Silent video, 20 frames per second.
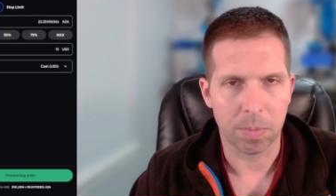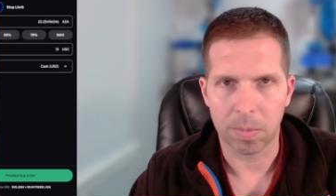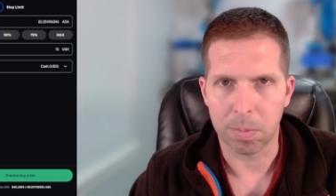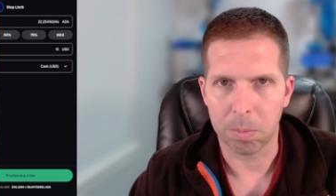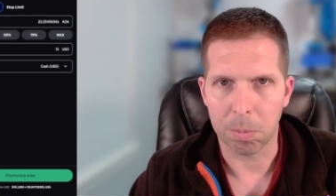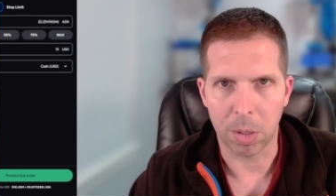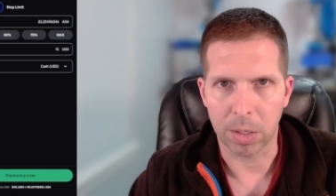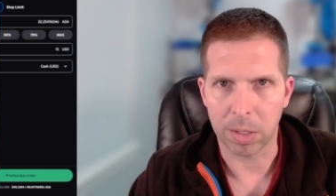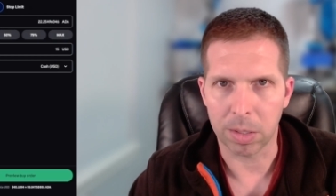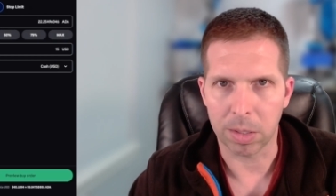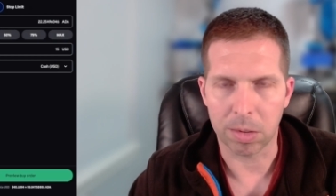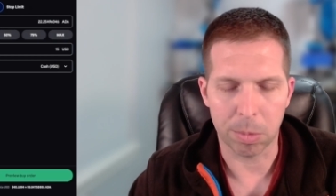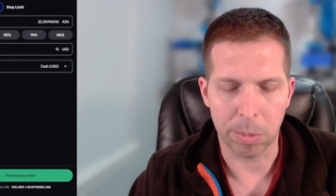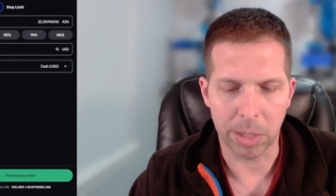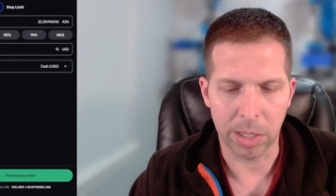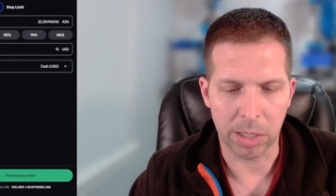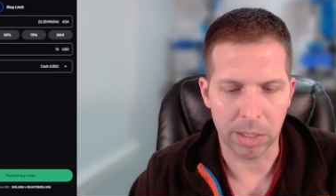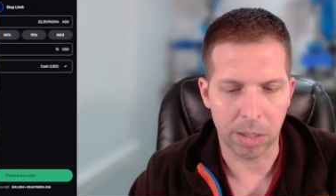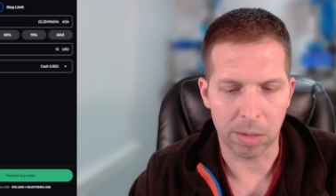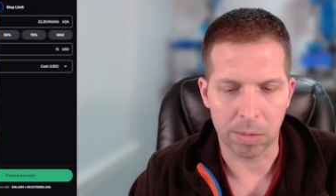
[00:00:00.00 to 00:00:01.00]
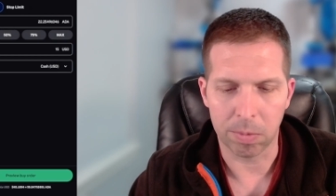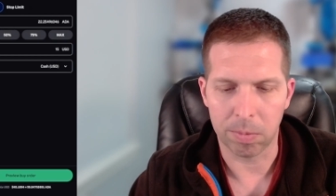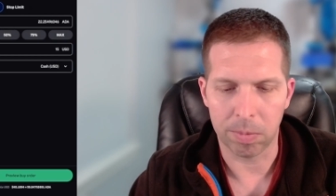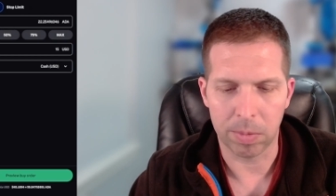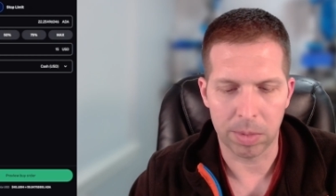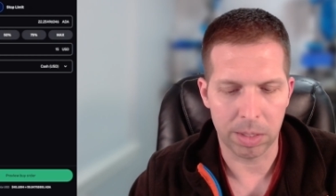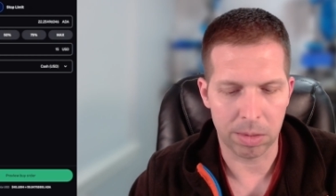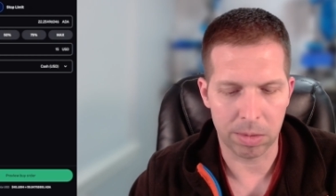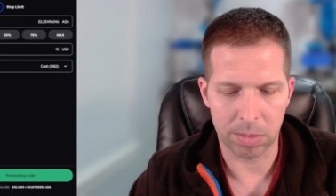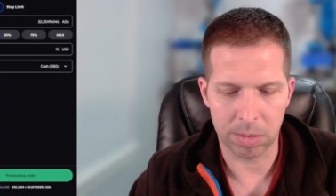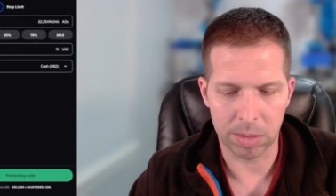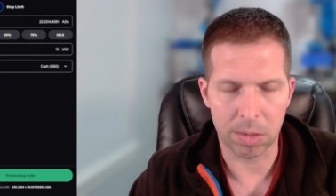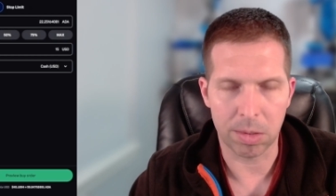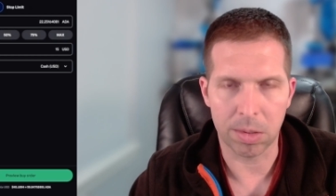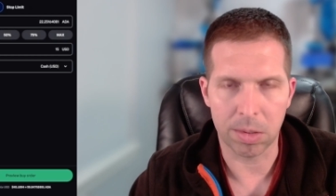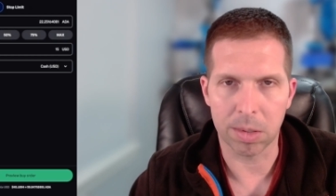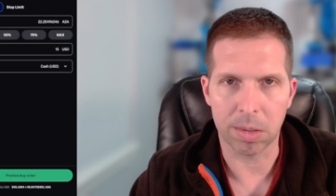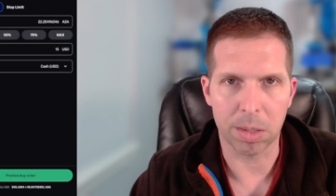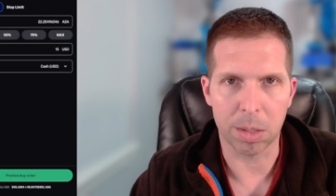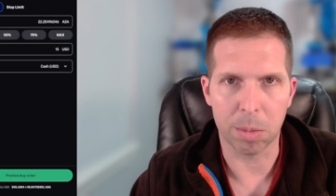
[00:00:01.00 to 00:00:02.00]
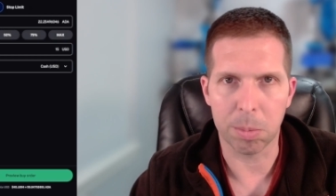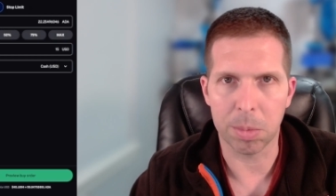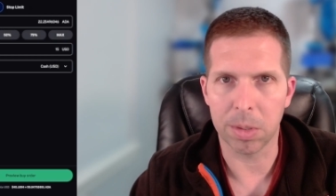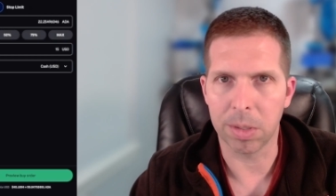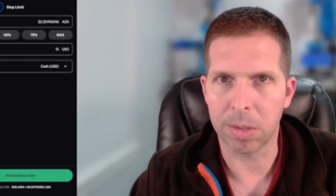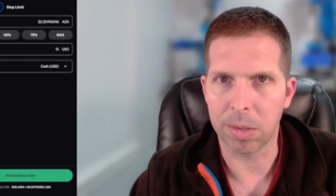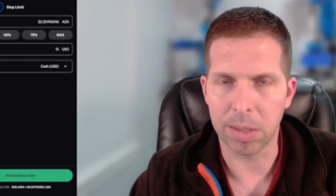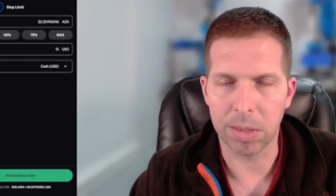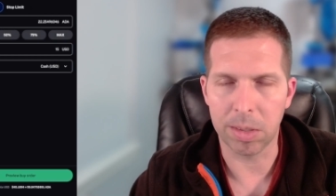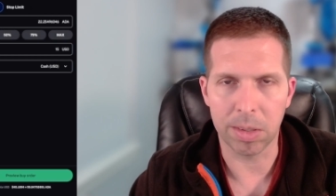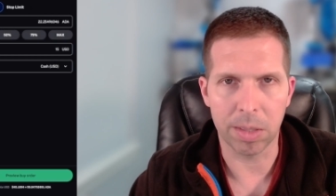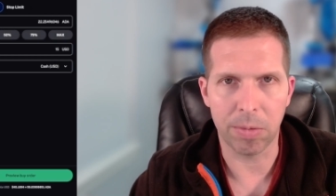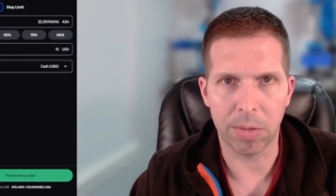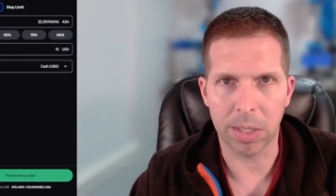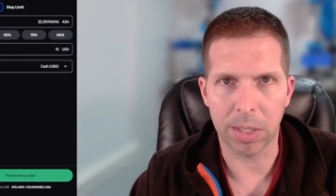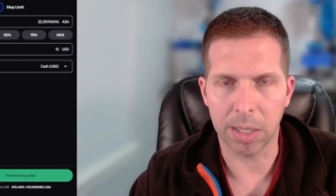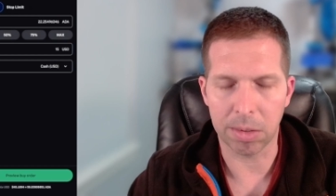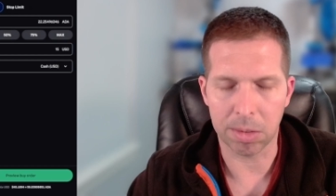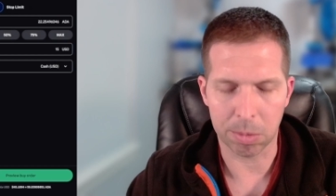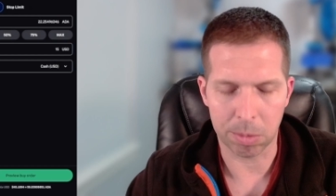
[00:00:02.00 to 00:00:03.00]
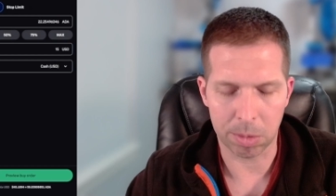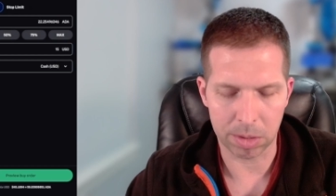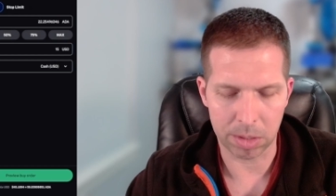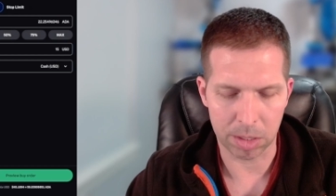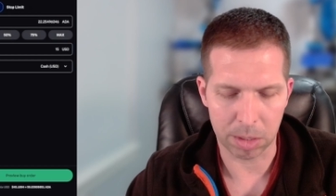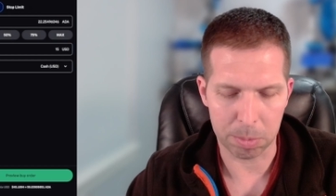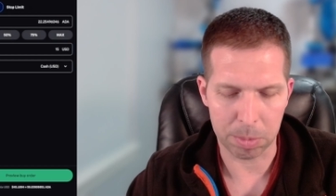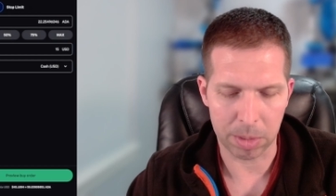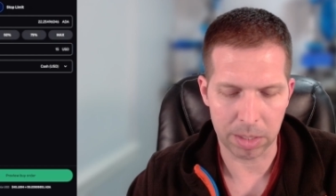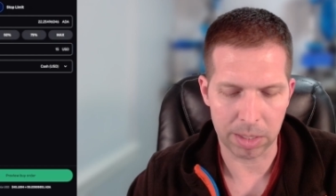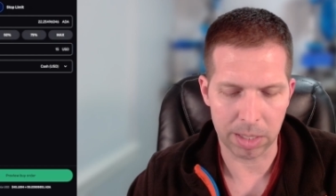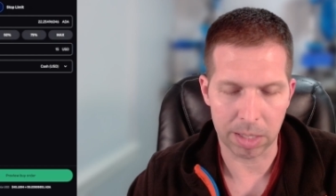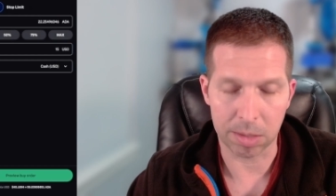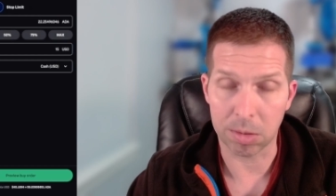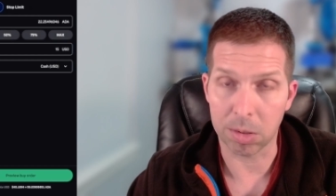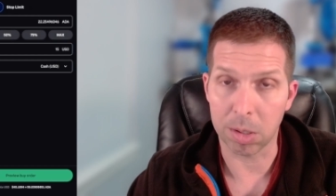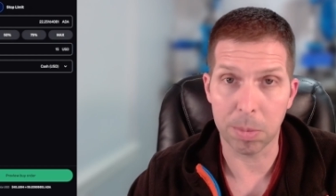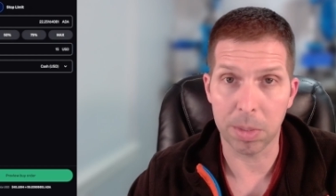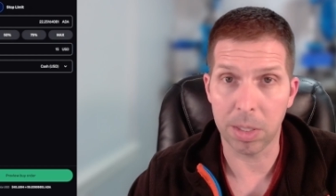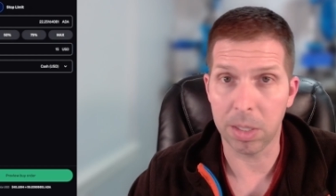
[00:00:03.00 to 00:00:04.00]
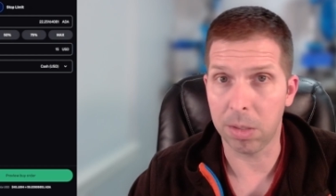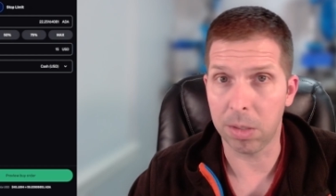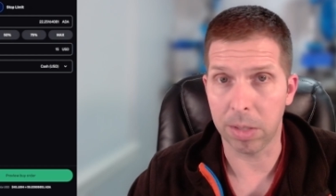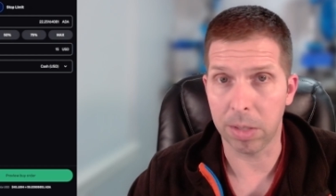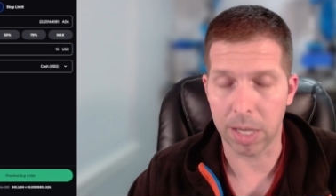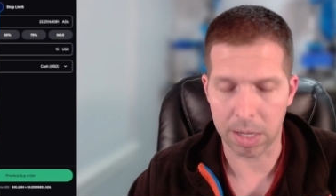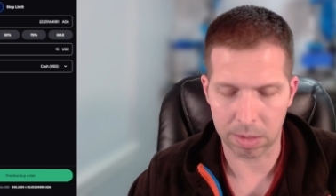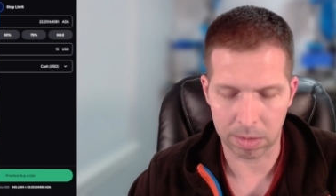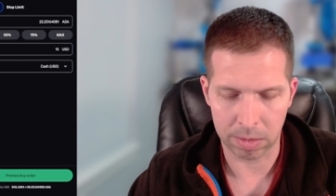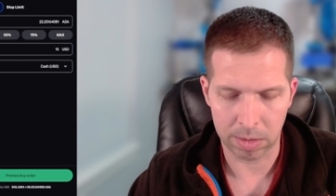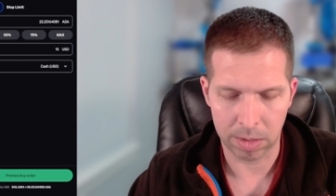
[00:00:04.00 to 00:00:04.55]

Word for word: Market's the way to go. It's it's just simple, it's easy if you guys don't want to think about that. So I'm going to do that.